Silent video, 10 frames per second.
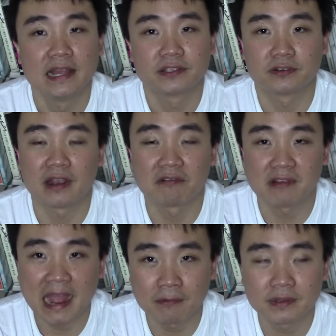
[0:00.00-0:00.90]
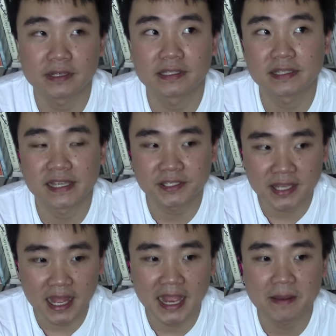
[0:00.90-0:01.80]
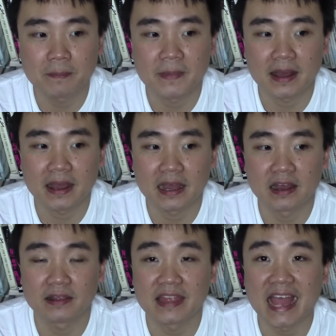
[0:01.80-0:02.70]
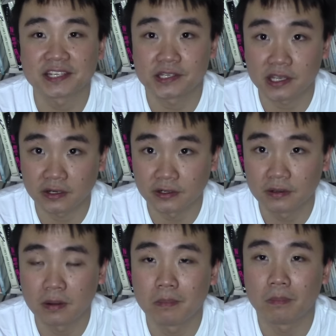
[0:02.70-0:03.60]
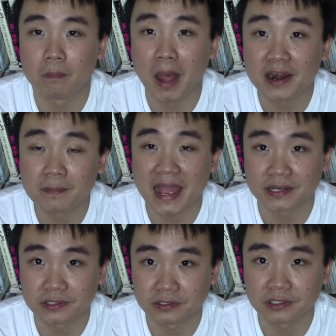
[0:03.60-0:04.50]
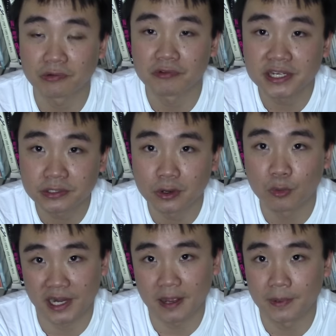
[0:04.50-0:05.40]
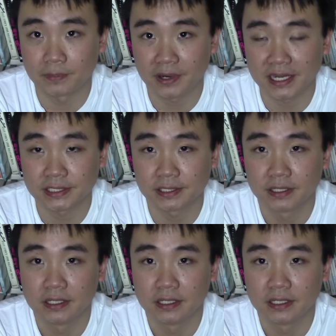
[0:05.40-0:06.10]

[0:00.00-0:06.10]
So around this time last year, Modern Masters, the original, went up in price.